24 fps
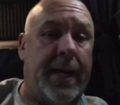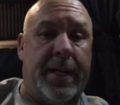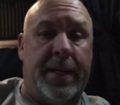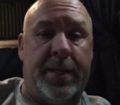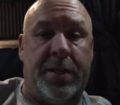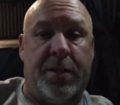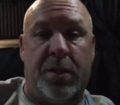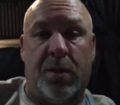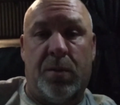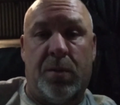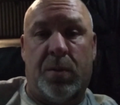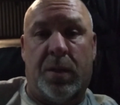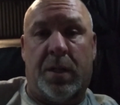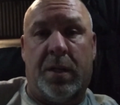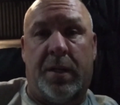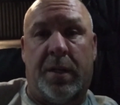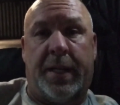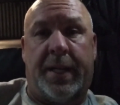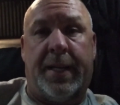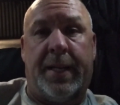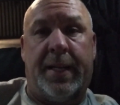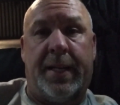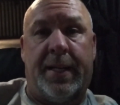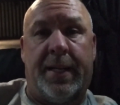to do. We're going to
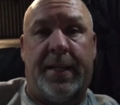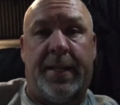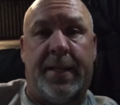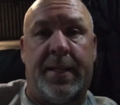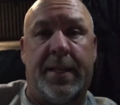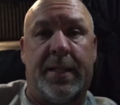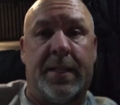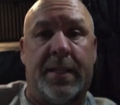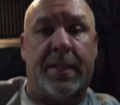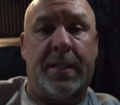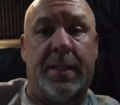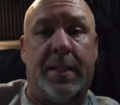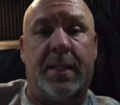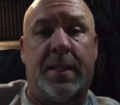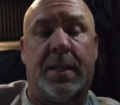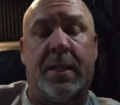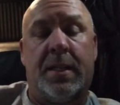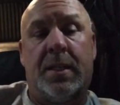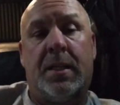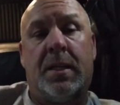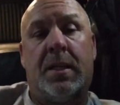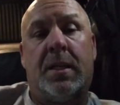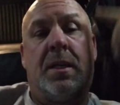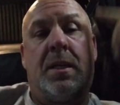get it done.
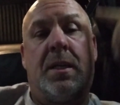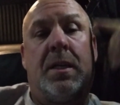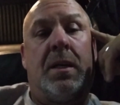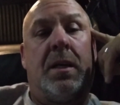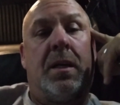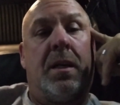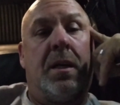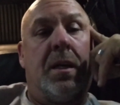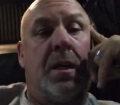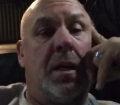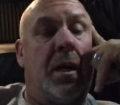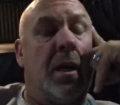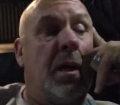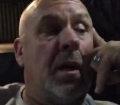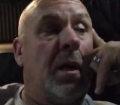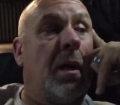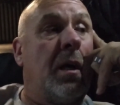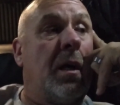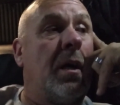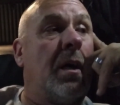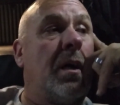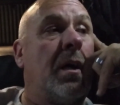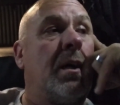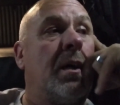
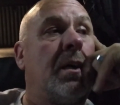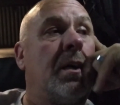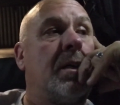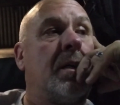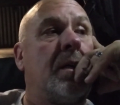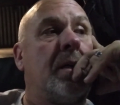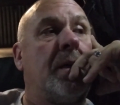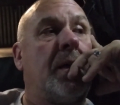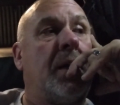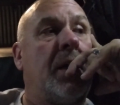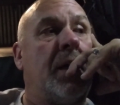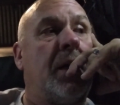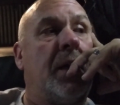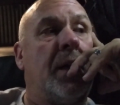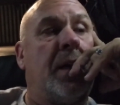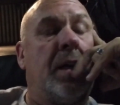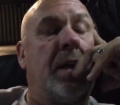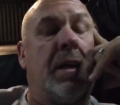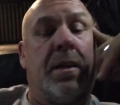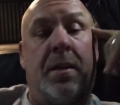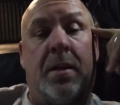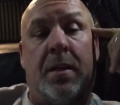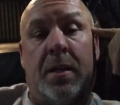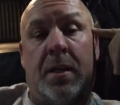Uh,
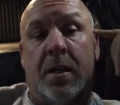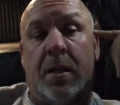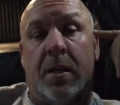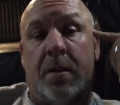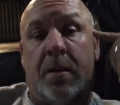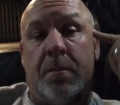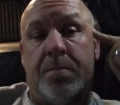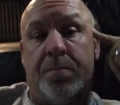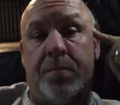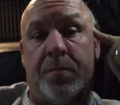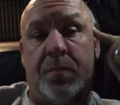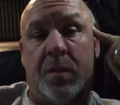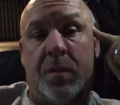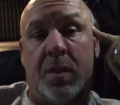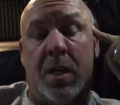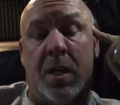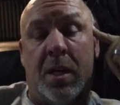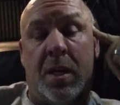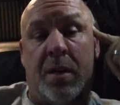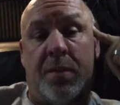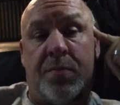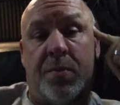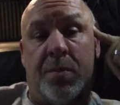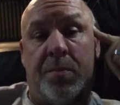and uh,
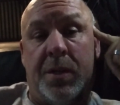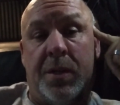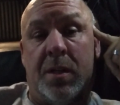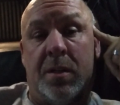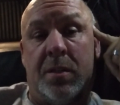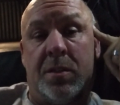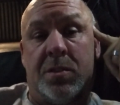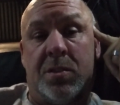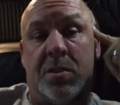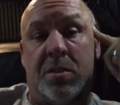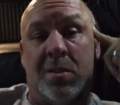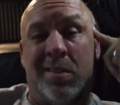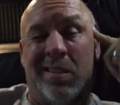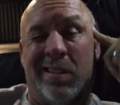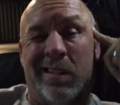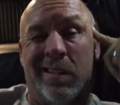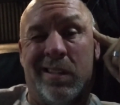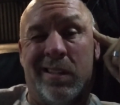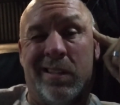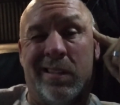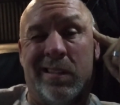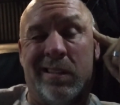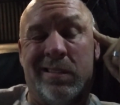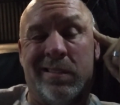yeah, from there it's still
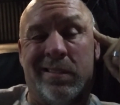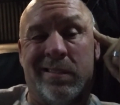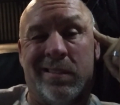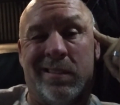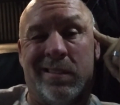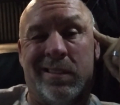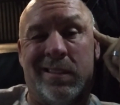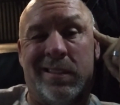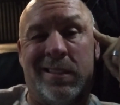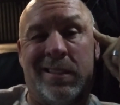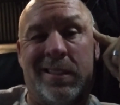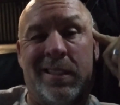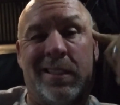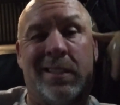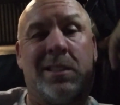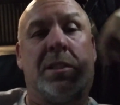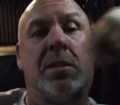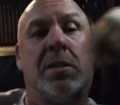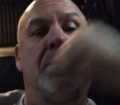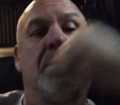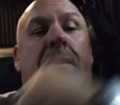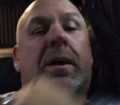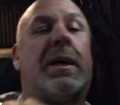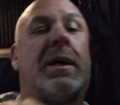
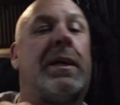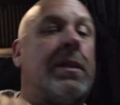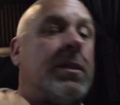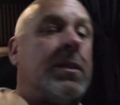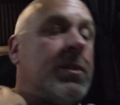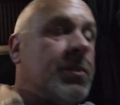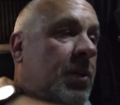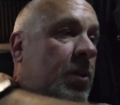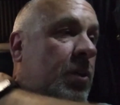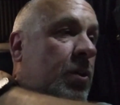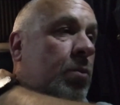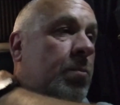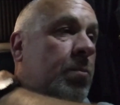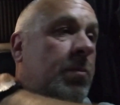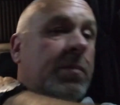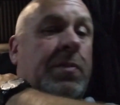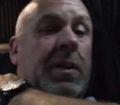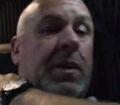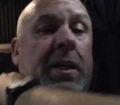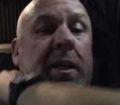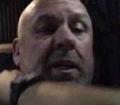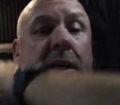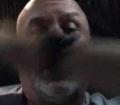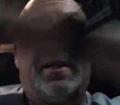160 miles home if
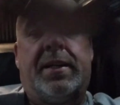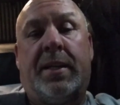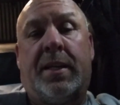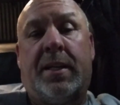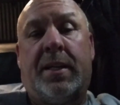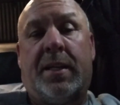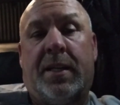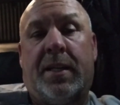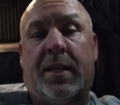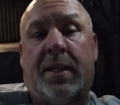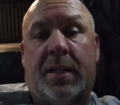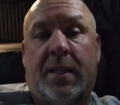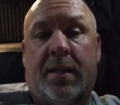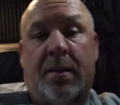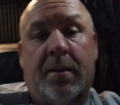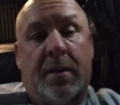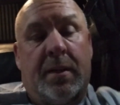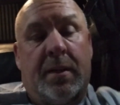I got a deadhead.